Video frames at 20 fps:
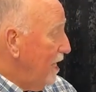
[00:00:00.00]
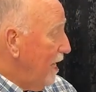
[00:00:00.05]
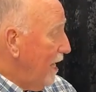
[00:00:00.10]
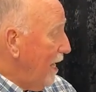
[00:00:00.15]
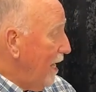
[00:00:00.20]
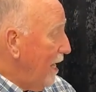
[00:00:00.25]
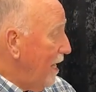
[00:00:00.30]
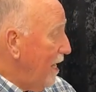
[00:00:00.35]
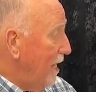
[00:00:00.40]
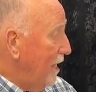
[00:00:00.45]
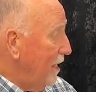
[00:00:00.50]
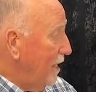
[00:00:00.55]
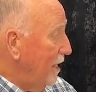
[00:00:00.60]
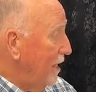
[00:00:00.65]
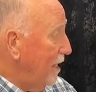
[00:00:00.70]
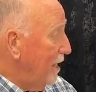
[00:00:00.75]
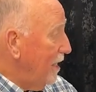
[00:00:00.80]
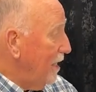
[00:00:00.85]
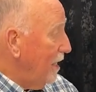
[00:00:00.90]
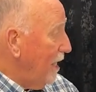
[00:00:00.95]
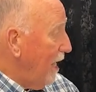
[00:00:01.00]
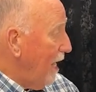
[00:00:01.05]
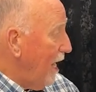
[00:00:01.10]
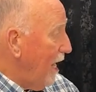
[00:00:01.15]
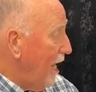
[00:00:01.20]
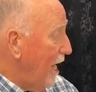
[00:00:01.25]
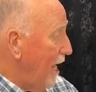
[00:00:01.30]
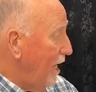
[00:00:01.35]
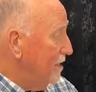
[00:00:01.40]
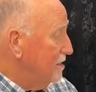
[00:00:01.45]
A, E,
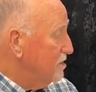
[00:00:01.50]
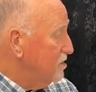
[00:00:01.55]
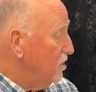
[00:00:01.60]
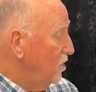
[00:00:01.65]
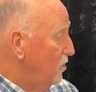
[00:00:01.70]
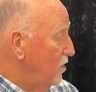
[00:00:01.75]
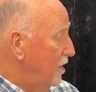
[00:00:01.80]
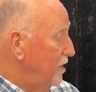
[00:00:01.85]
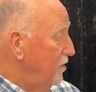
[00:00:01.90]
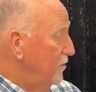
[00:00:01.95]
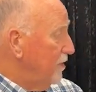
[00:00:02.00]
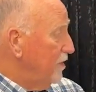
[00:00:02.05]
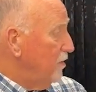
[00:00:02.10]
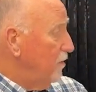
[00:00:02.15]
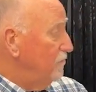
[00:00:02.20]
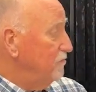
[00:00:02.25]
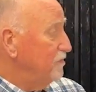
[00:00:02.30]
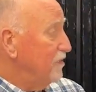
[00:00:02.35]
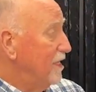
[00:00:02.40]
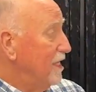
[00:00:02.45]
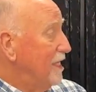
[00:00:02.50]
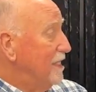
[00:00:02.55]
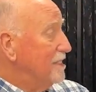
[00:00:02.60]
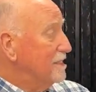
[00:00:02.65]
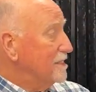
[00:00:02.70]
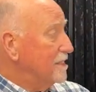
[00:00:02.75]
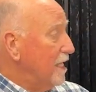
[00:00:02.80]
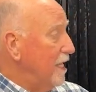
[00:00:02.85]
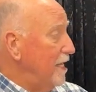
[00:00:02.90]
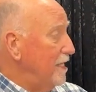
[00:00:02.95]
A, and so on. Here we go.
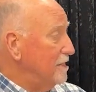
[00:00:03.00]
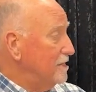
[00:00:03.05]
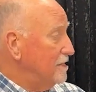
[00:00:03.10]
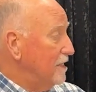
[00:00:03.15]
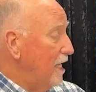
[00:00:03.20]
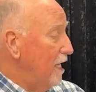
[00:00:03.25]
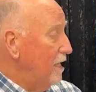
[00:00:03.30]
30.